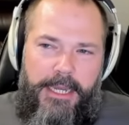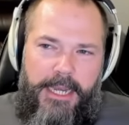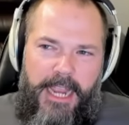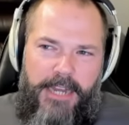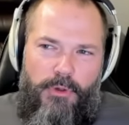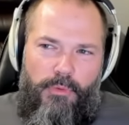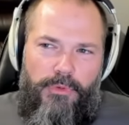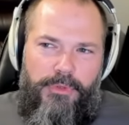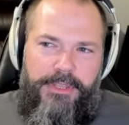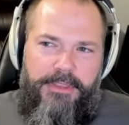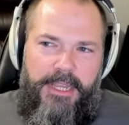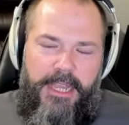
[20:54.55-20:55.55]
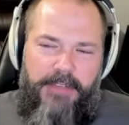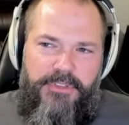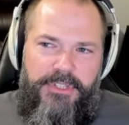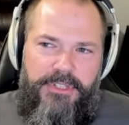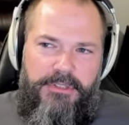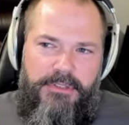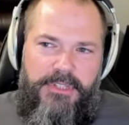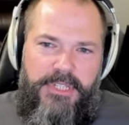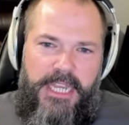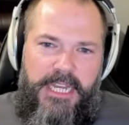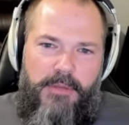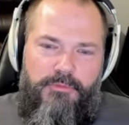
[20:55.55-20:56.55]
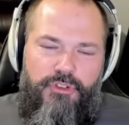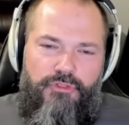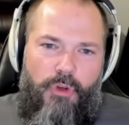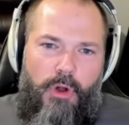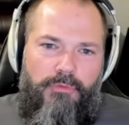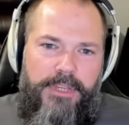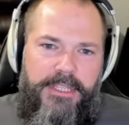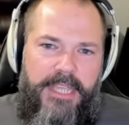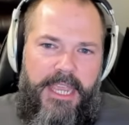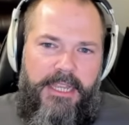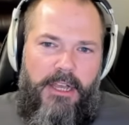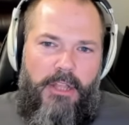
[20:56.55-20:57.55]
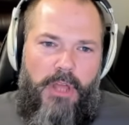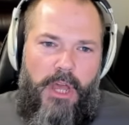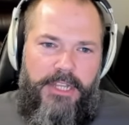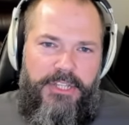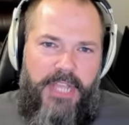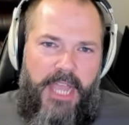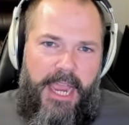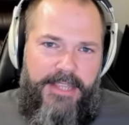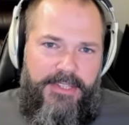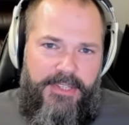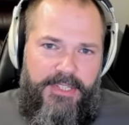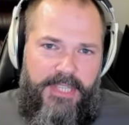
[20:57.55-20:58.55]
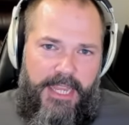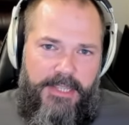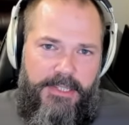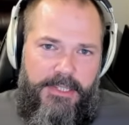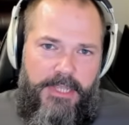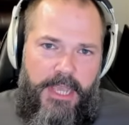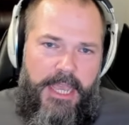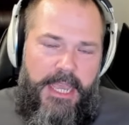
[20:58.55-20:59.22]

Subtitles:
And I don't really think I've seen him strongly take a lot of sides and stances.